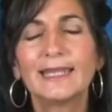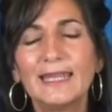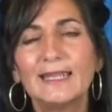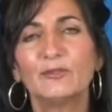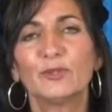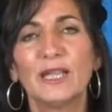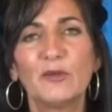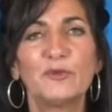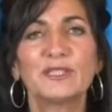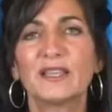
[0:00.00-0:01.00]
I can't
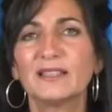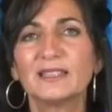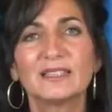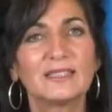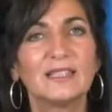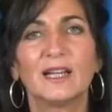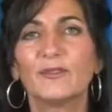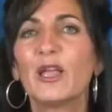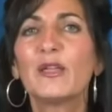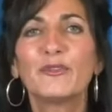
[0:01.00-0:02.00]
reemphasize this
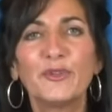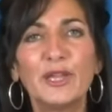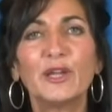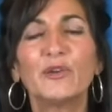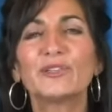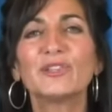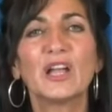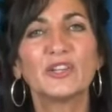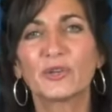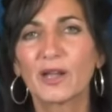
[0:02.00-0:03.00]
enough. Fear
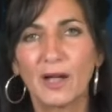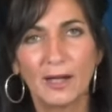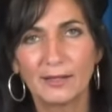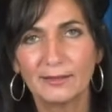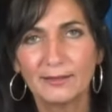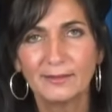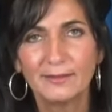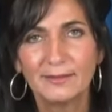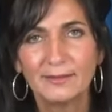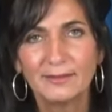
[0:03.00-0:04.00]
is not your God,
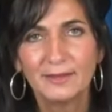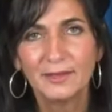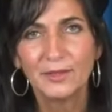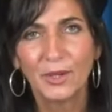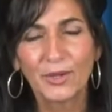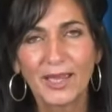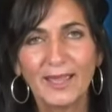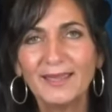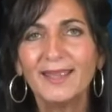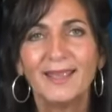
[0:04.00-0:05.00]

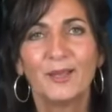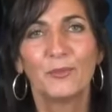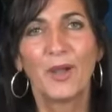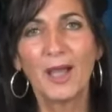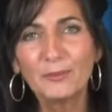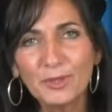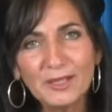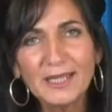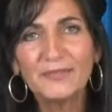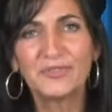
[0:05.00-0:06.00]
okay?
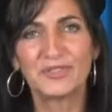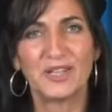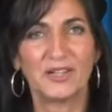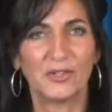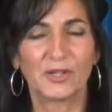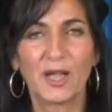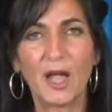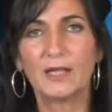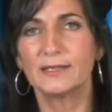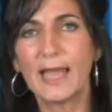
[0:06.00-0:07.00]
Unbelief is not your
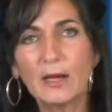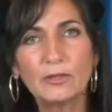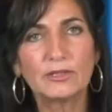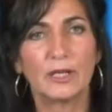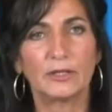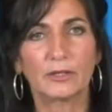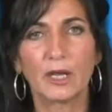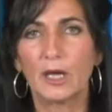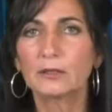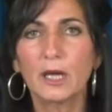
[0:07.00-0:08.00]
God. Doubt is
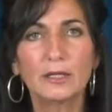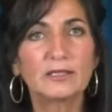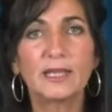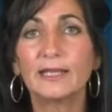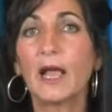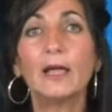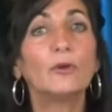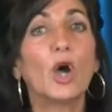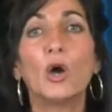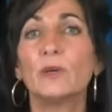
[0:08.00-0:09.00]
not your God. God's saying,
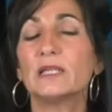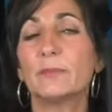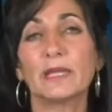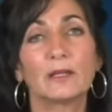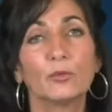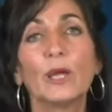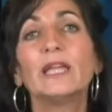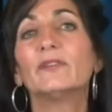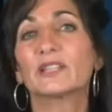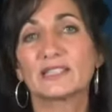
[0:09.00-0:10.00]
I will always make a
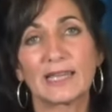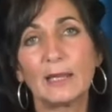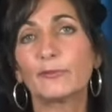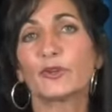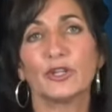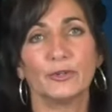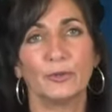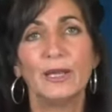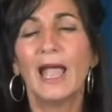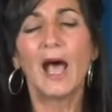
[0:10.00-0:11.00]
way of escape for
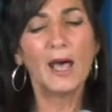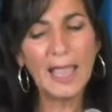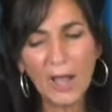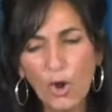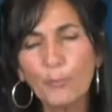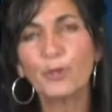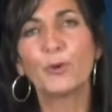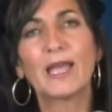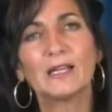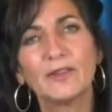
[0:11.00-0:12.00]
you. I'll
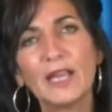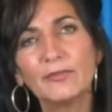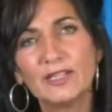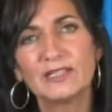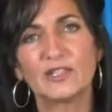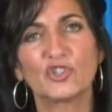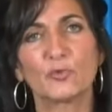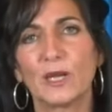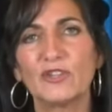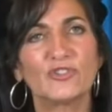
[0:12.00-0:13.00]
help you out of every
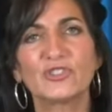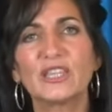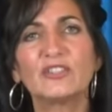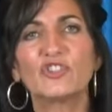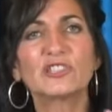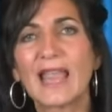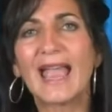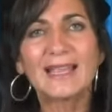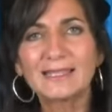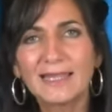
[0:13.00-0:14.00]
situation. See,
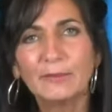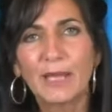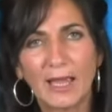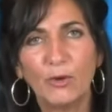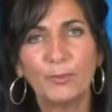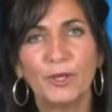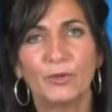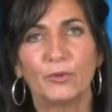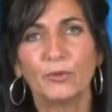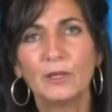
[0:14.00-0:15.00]
just ask him to help
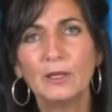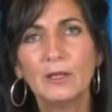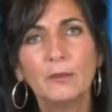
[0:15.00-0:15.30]
you.